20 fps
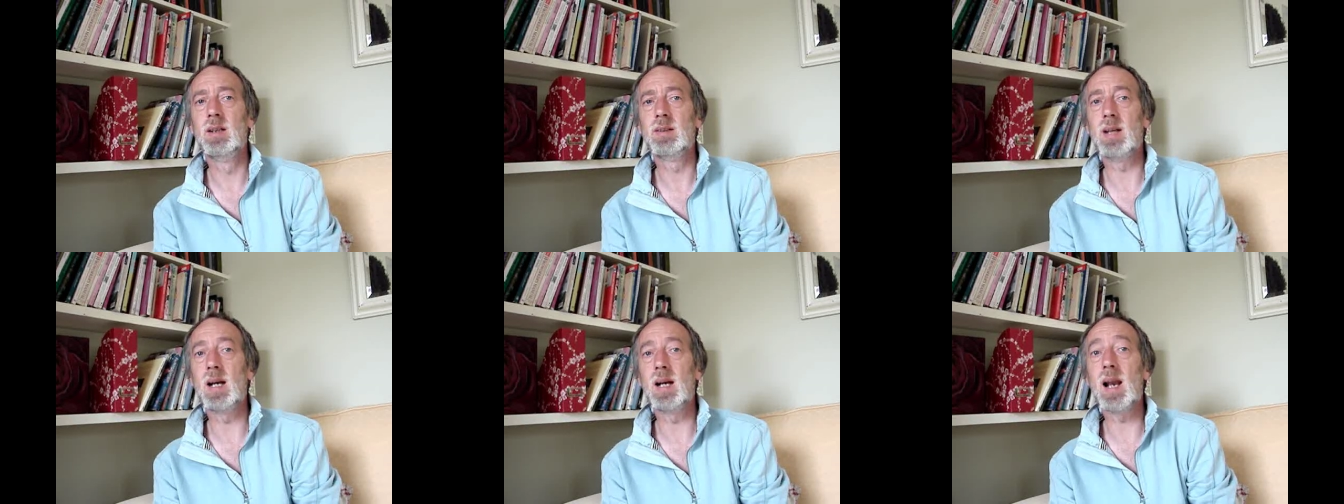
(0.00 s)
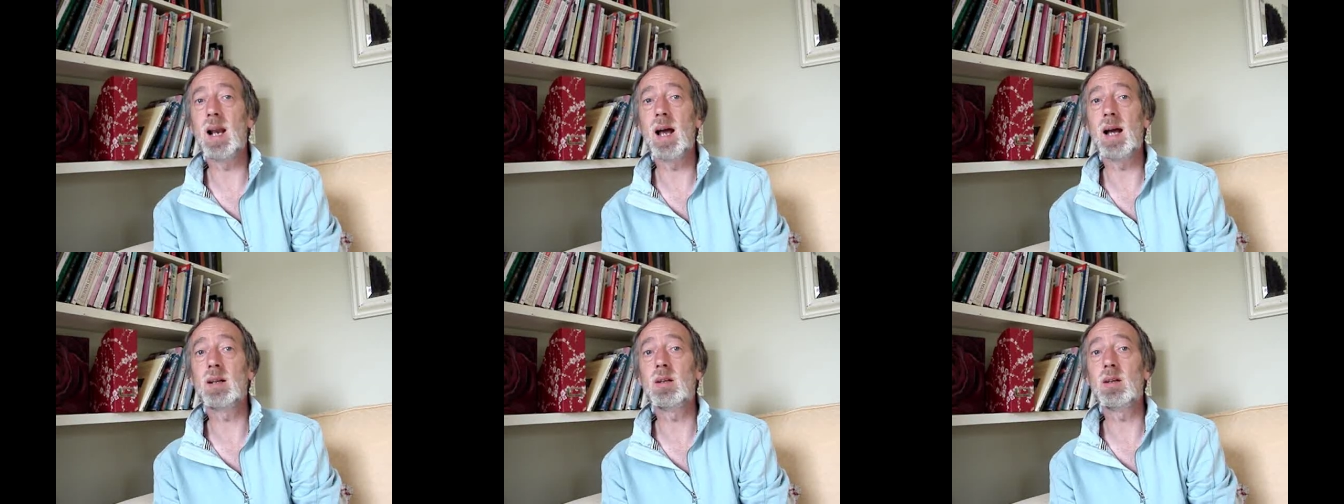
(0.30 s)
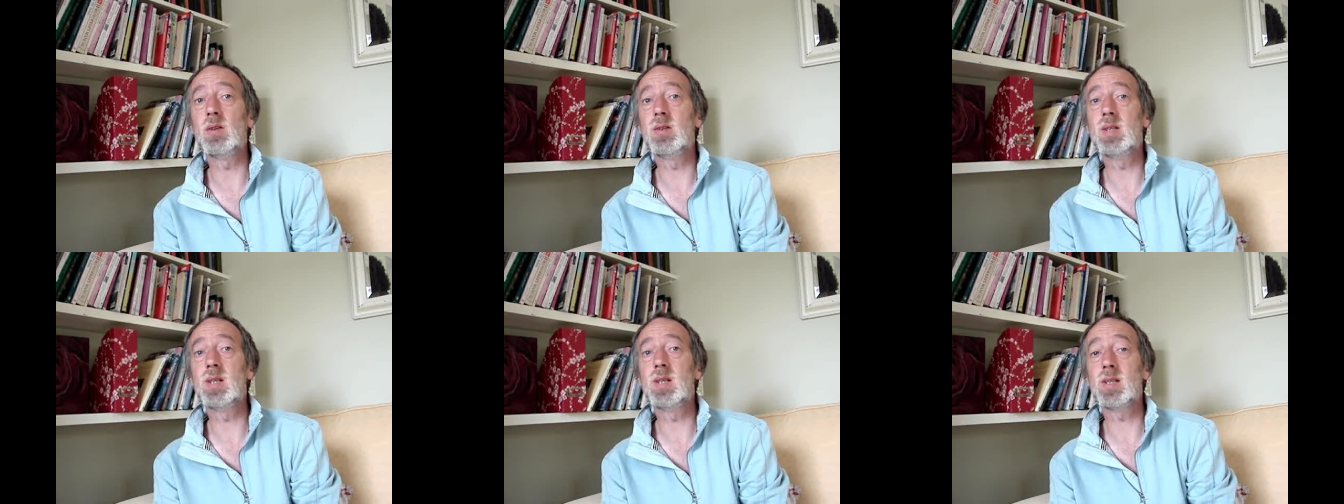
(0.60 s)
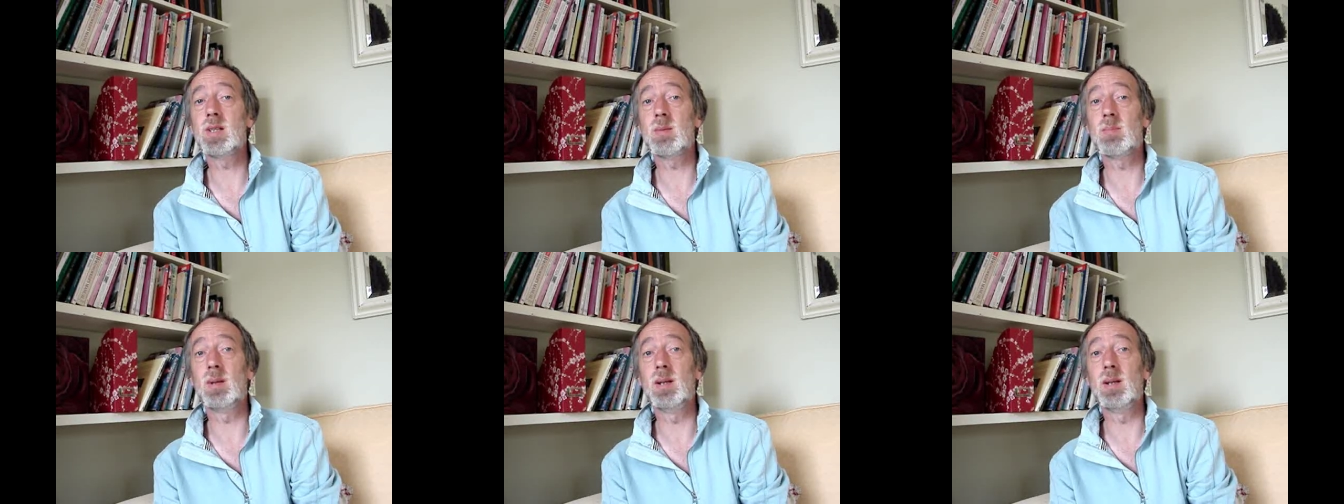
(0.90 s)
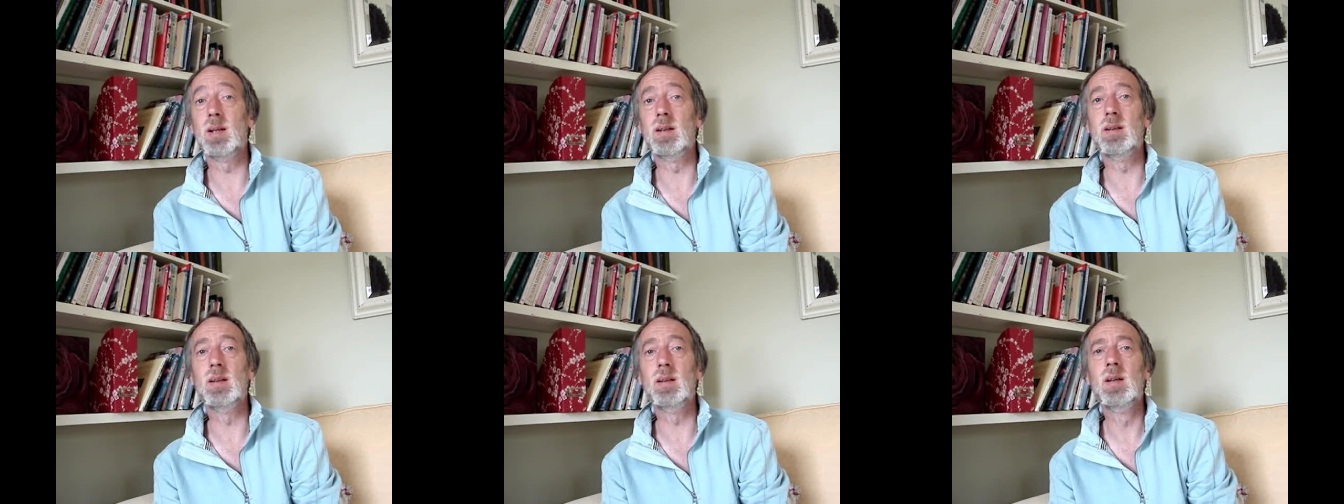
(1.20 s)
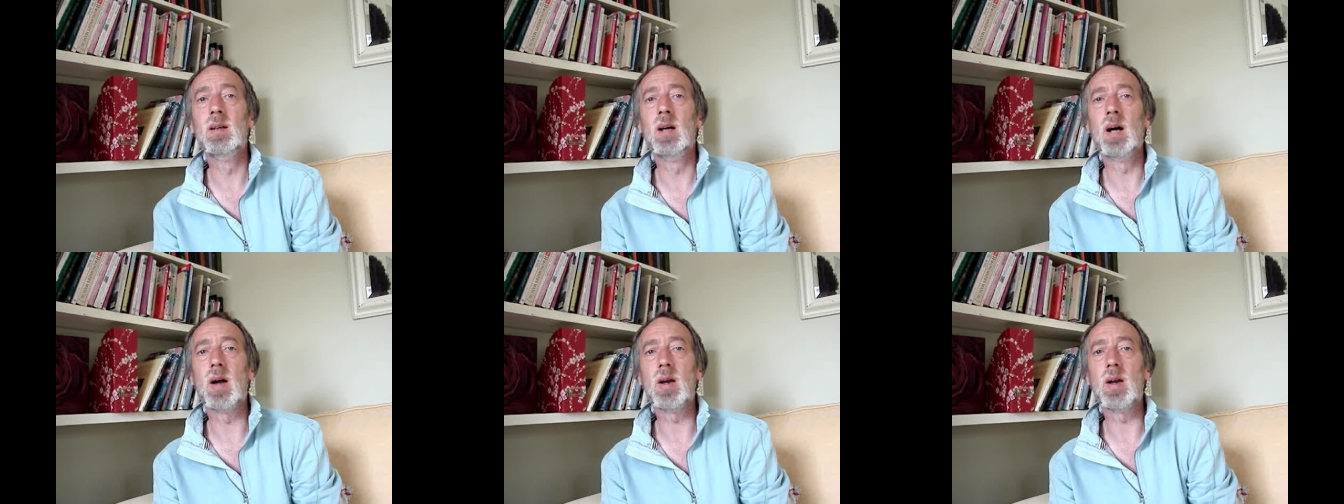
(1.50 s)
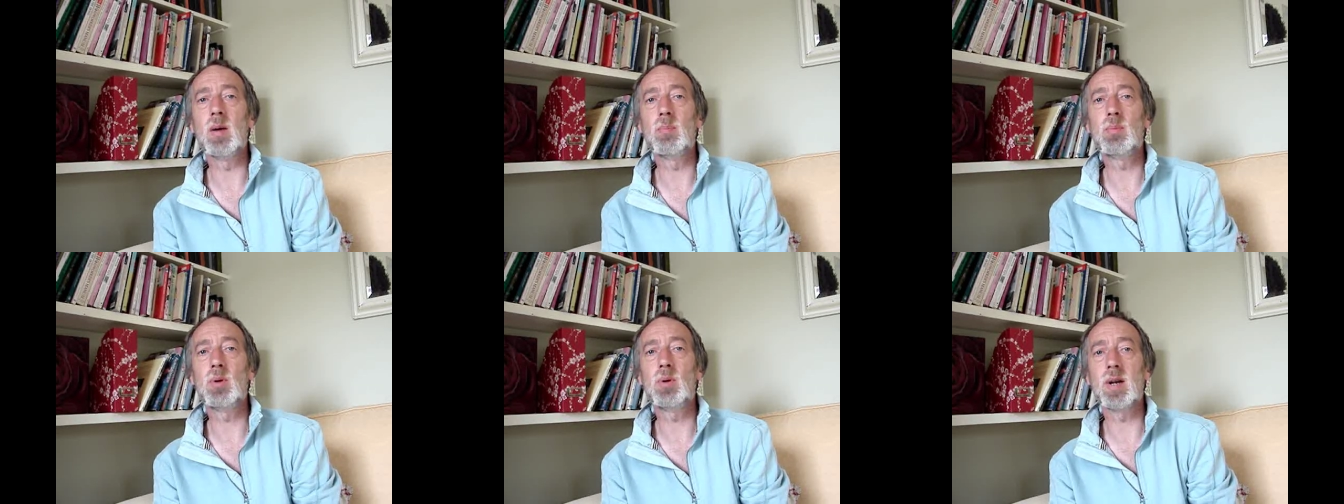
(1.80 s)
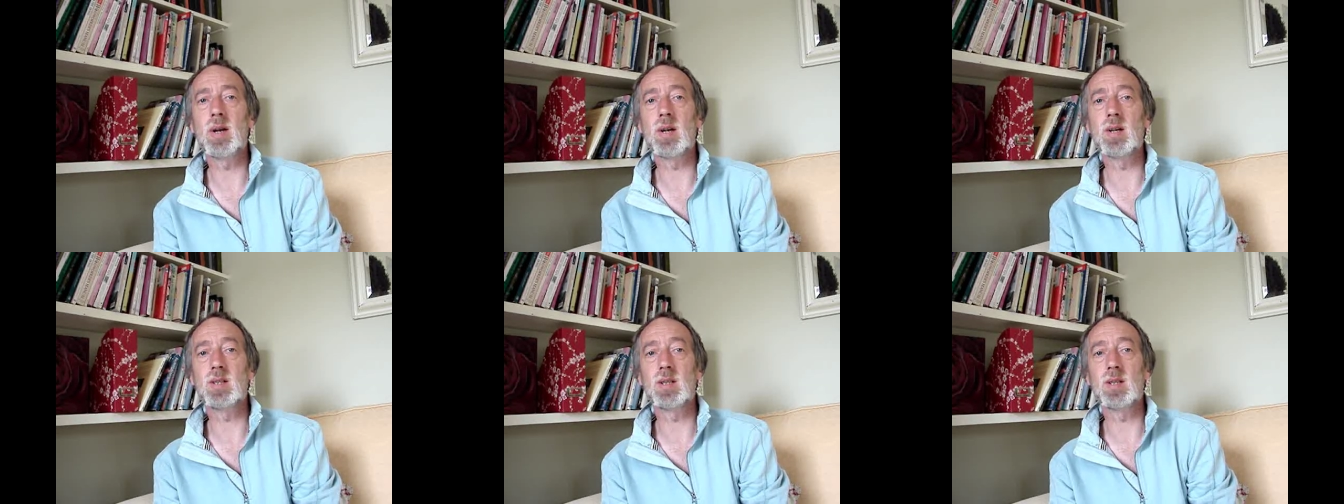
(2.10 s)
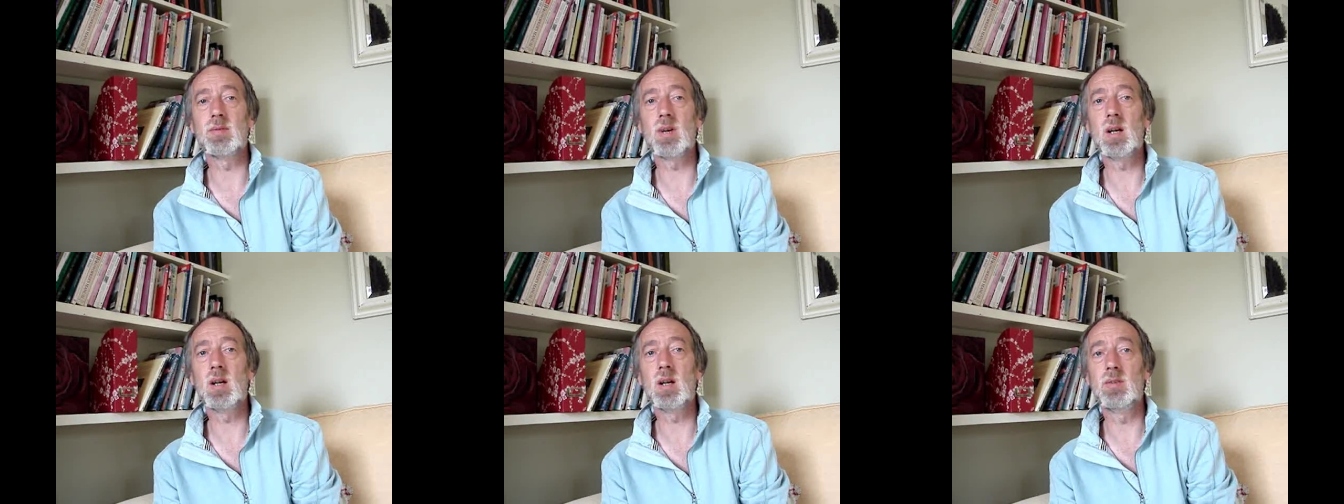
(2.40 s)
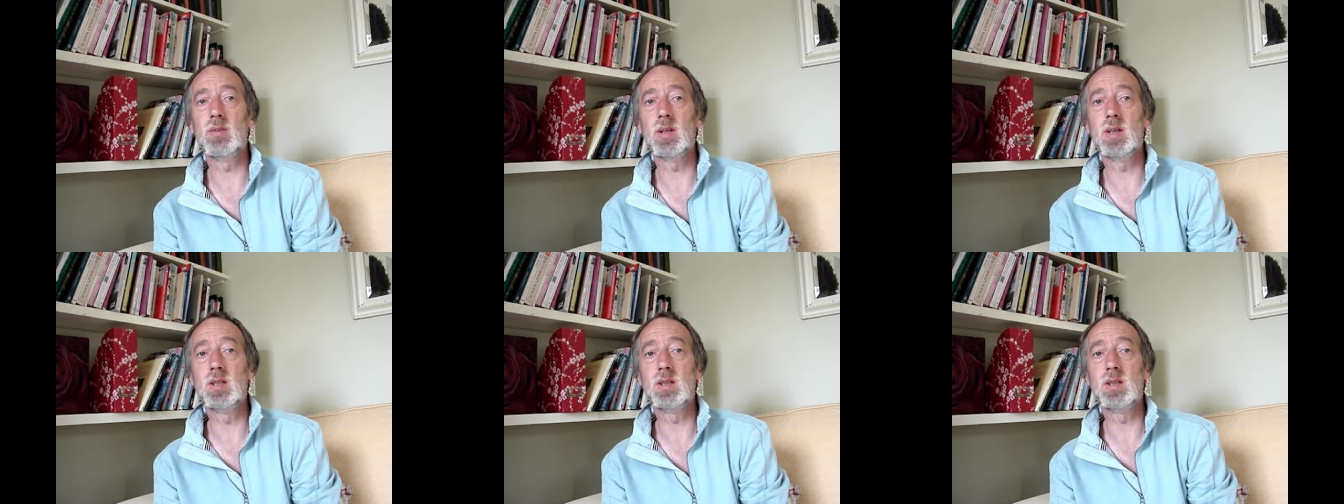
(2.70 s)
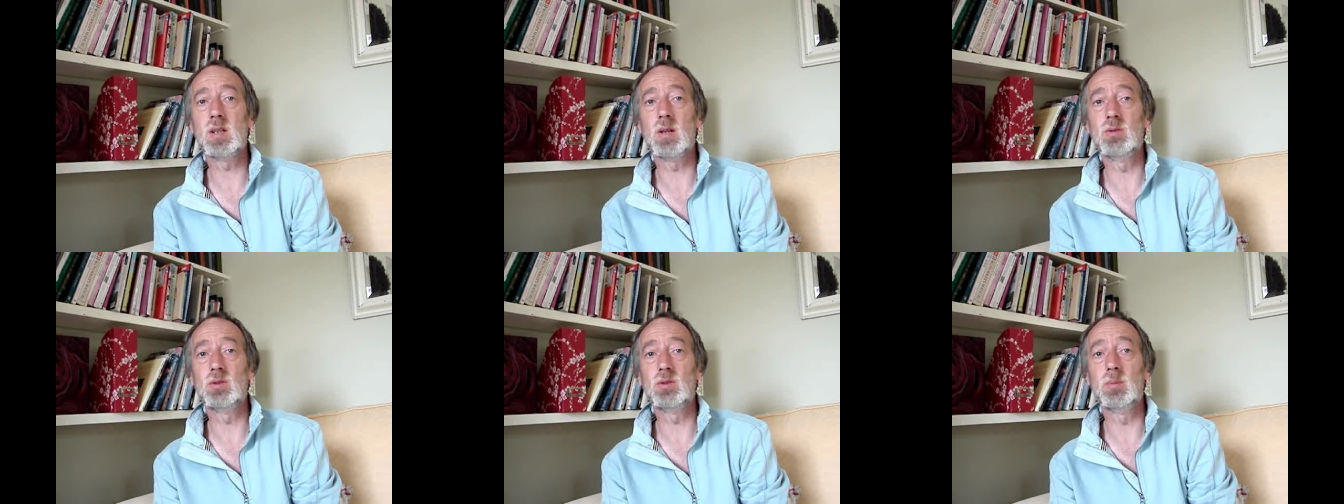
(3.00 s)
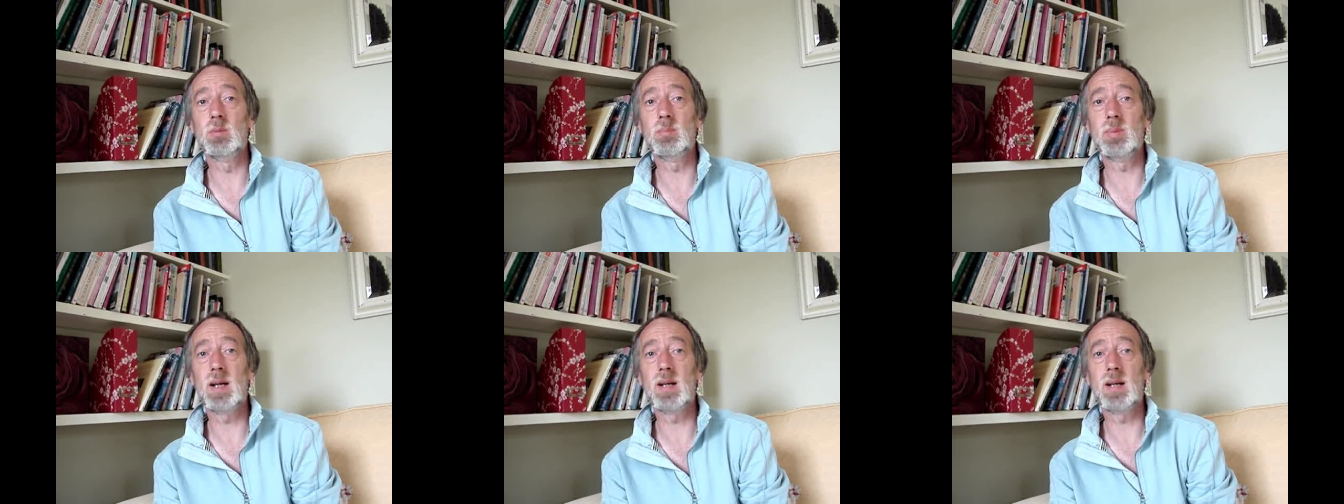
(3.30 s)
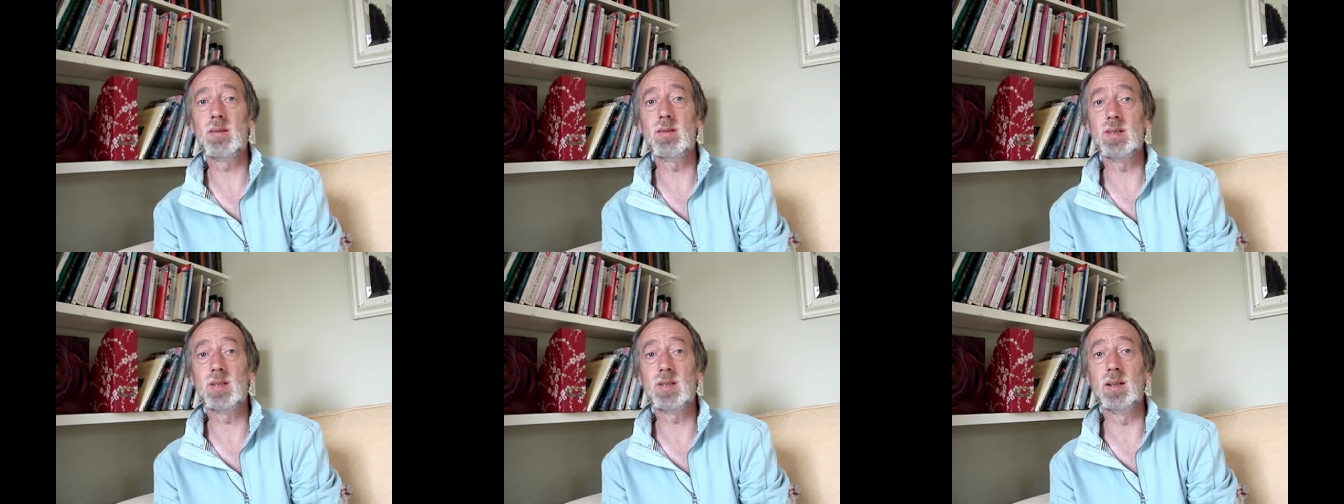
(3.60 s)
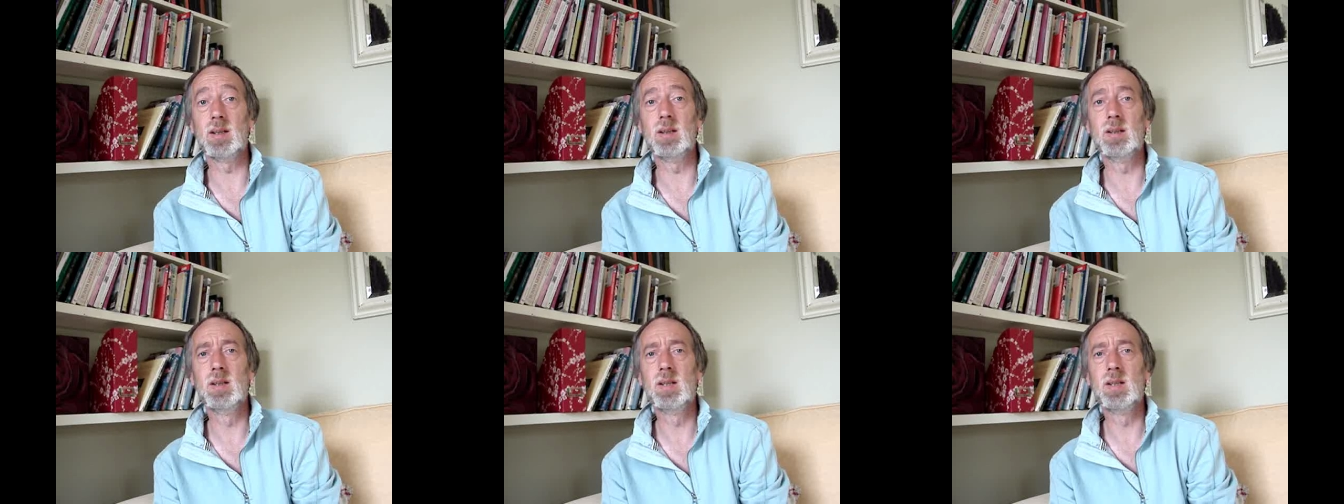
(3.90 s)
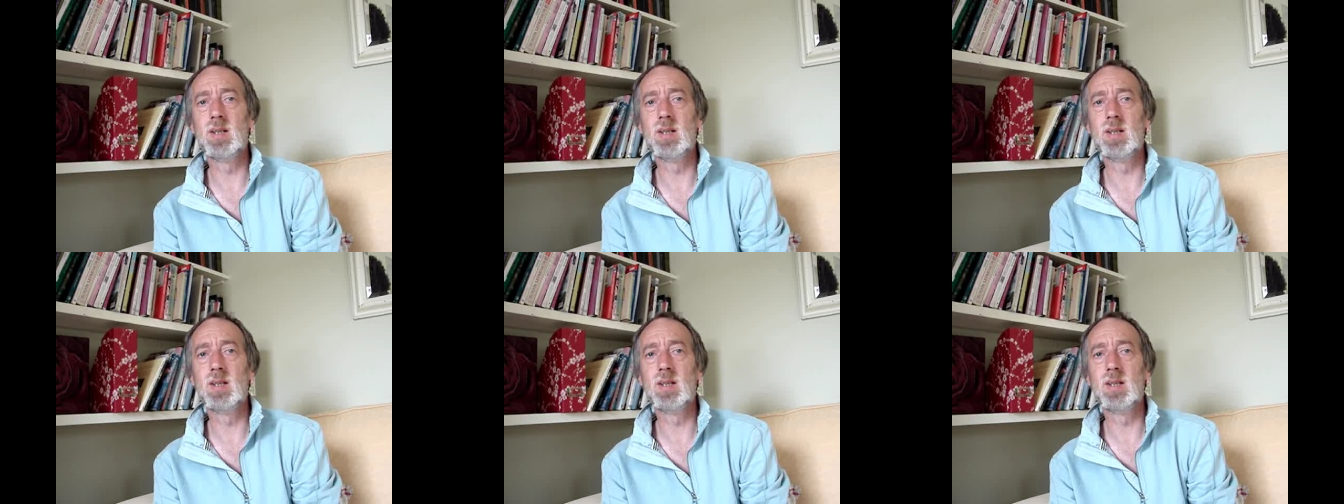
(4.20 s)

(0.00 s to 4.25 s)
They lack good discipline and are products of over-indulgent parenting,